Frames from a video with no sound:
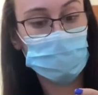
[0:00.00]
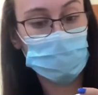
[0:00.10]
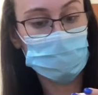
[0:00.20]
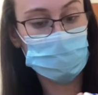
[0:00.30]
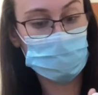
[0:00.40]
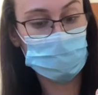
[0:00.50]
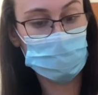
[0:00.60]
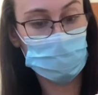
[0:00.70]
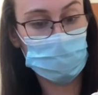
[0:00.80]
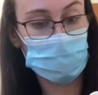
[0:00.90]
just
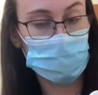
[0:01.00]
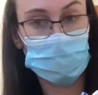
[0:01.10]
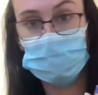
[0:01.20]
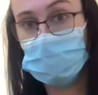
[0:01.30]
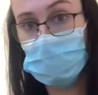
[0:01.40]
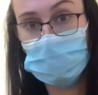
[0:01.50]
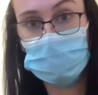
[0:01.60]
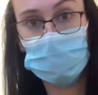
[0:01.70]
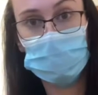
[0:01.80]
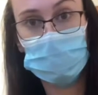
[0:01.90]
the first stain
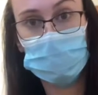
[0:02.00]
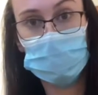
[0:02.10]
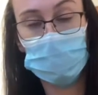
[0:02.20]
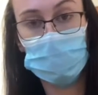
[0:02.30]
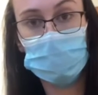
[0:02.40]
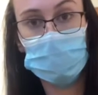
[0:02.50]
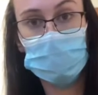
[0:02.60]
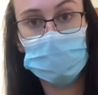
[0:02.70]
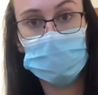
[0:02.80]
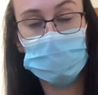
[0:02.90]
that we go in. It
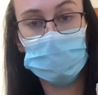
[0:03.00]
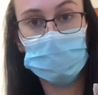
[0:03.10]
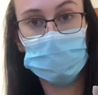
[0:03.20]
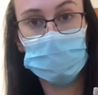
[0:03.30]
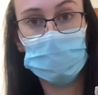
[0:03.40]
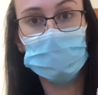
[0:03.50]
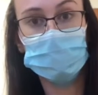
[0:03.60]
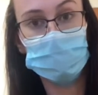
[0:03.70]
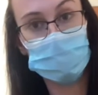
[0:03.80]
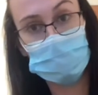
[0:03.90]
kind of
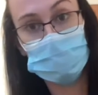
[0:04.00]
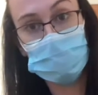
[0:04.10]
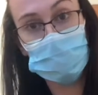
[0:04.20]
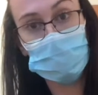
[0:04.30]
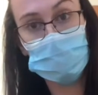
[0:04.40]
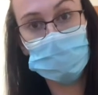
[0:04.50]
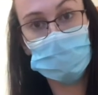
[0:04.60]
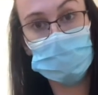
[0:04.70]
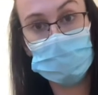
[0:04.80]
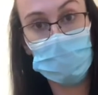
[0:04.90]
fixes everything to
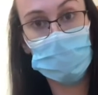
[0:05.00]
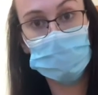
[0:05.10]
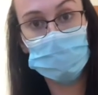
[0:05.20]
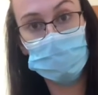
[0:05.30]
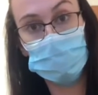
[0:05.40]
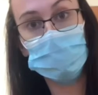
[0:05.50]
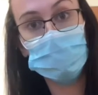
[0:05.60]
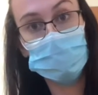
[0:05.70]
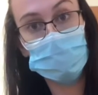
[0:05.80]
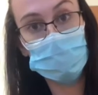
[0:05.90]
the slide so
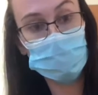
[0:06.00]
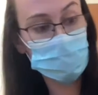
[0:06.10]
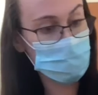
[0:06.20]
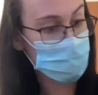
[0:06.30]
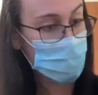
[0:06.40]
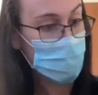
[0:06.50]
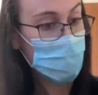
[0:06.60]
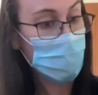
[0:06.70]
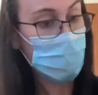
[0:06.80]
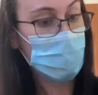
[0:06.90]
nothing moves.
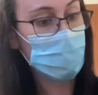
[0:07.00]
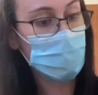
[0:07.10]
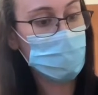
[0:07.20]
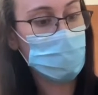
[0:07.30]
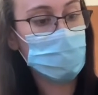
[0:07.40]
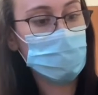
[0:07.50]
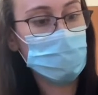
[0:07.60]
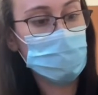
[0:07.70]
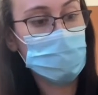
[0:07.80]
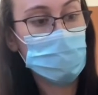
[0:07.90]
And
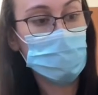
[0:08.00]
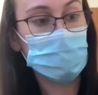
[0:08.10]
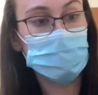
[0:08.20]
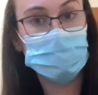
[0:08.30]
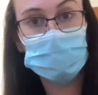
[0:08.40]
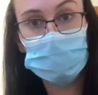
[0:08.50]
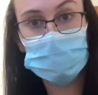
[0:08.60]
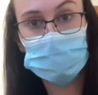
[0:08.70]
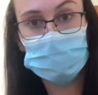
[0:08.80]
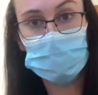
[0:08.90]
then the second
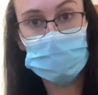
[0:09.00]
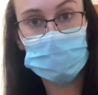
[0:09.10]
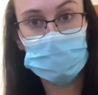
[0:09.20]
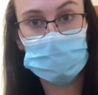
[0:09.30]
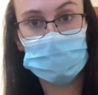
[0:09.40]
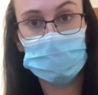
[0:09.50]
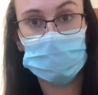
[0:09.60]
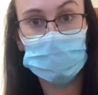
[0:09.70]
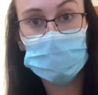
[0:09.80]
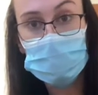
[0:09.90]
stain is kind of
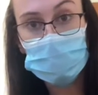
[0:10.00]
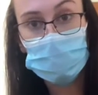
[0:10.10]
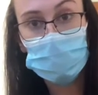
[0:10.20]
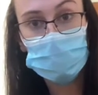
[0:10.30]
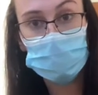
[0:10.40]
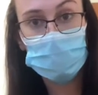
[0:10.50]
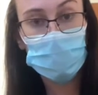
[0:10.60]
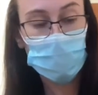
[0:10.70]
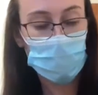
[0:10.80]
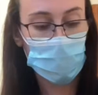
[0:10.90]
like a pink color,
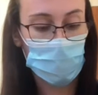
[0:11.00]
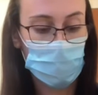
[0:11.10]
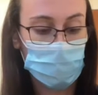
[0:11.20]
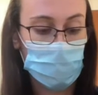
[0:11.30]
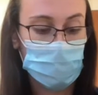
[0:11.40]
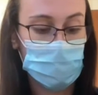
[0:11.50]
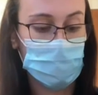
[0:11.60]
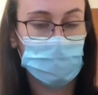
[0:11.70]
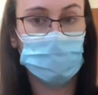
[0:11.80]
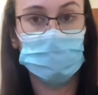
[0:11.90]
and
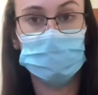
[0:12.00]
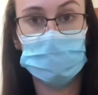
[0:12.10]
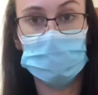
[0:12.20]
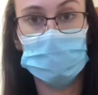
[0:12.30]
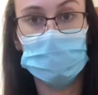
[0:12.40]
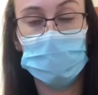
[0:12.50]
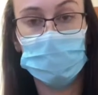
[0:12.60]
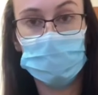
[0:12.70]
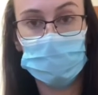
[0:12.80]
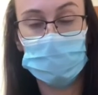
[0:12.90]
it will stain
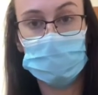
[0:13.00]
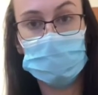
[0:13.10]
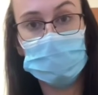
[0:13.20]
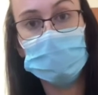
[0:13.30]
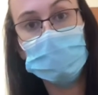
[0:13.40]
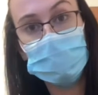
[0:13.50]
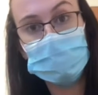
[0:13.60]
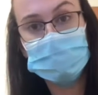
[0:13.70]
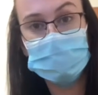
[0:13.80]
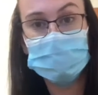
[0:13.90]
everything
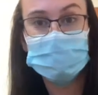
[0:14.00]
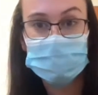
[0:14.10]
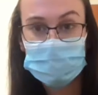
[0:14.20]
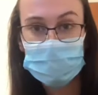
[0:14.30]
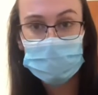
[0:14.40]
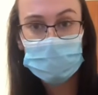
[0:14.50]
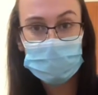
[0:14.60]
that's acidic